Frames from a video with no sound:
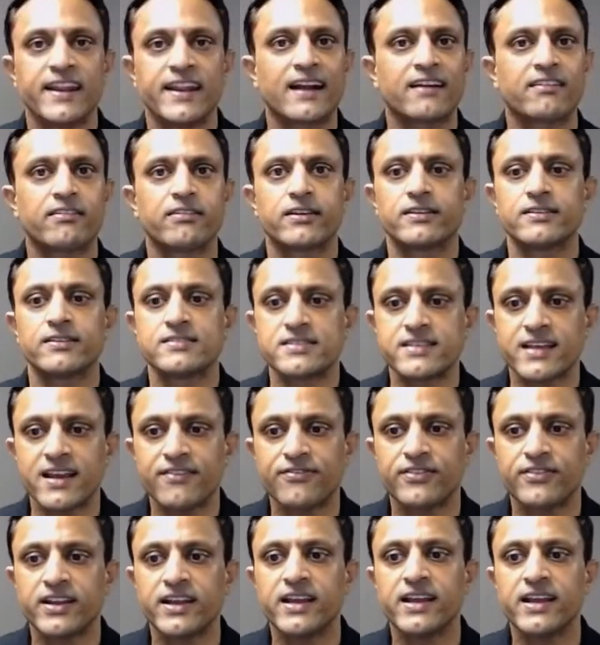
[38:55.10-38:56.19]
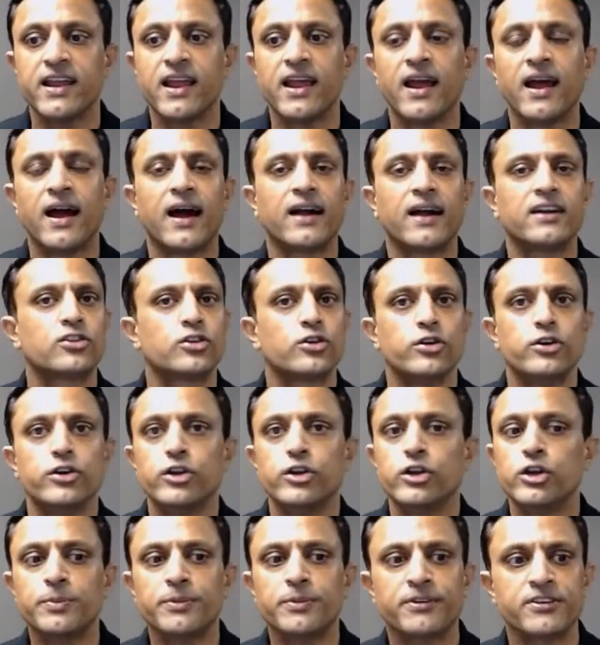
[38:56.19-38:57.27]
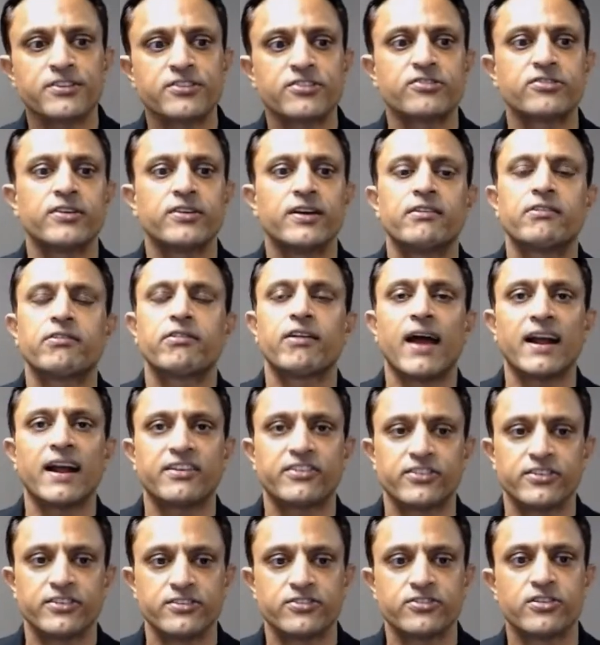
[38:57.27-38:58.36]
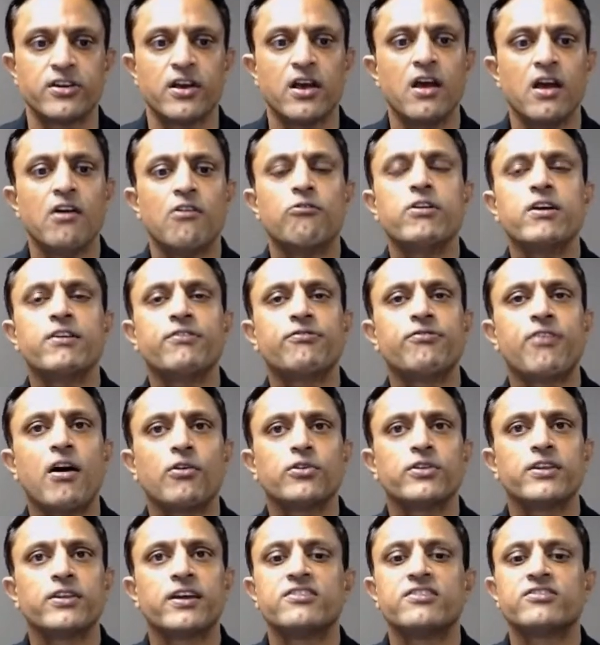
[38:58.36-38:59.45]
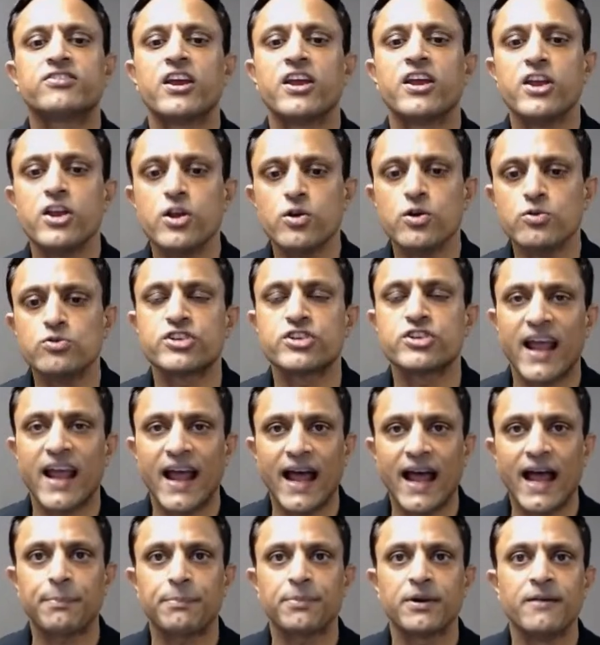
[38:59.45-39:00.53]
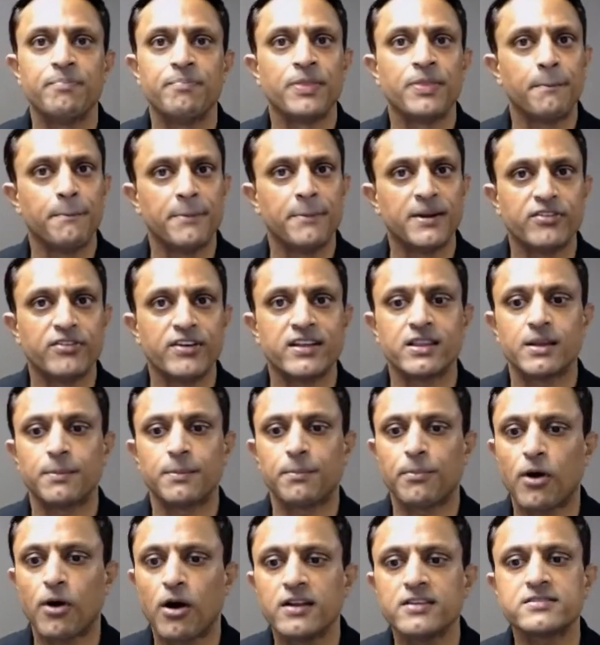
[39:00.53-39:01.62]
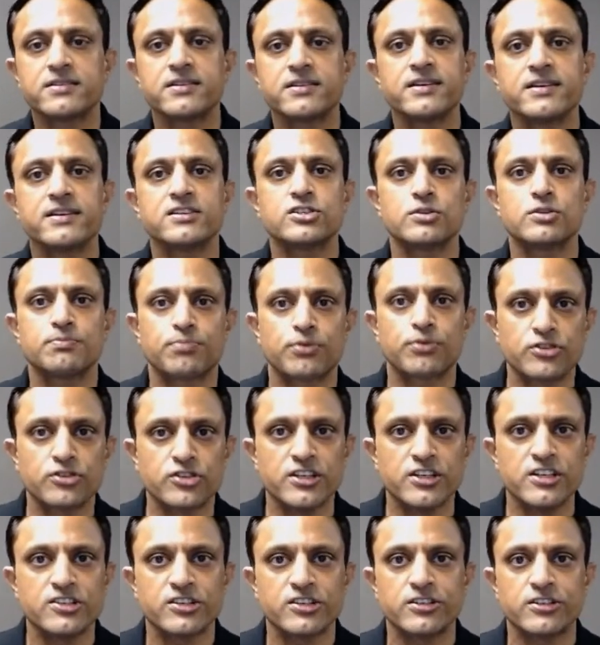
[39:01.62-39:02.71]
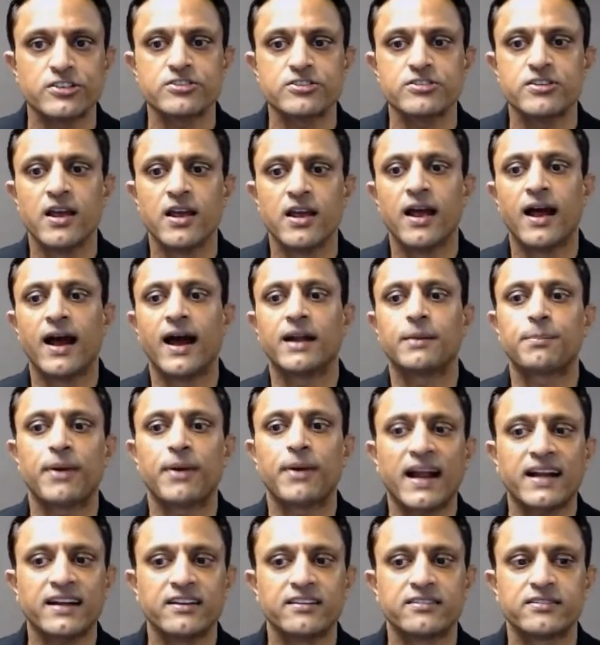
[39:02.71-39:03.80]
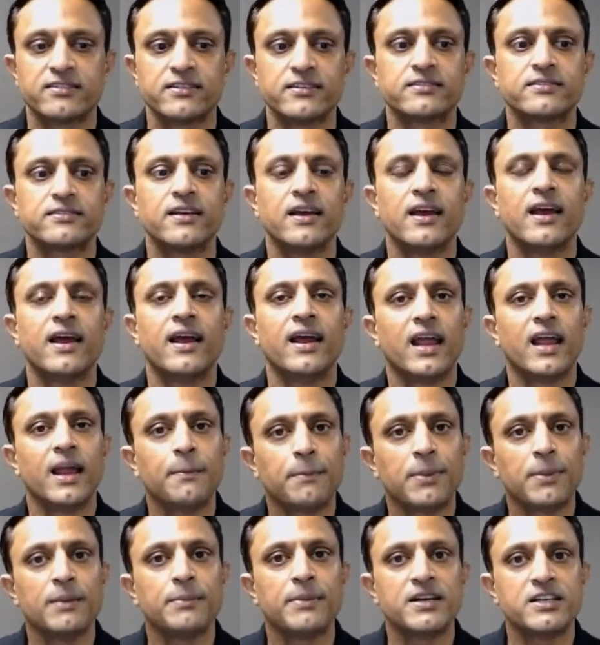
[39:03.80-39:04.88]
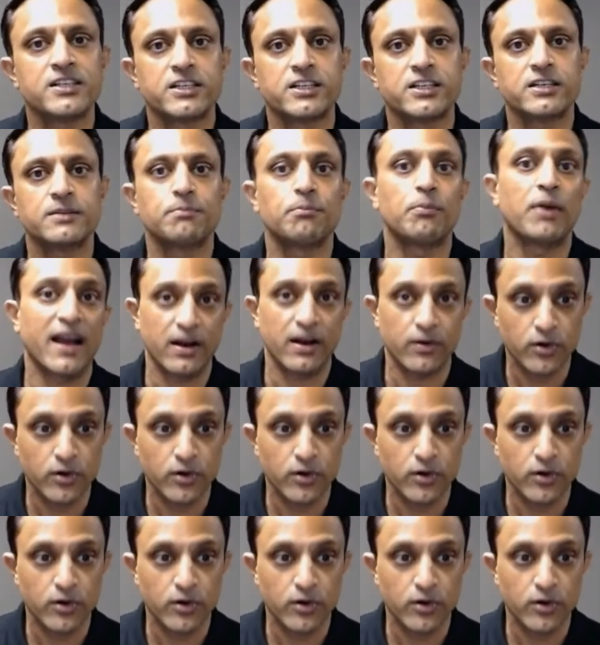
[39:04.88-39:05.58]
electrical safety and through numerous interactions, we found there is a huge gap between the policies, procedures, and practices implemented by our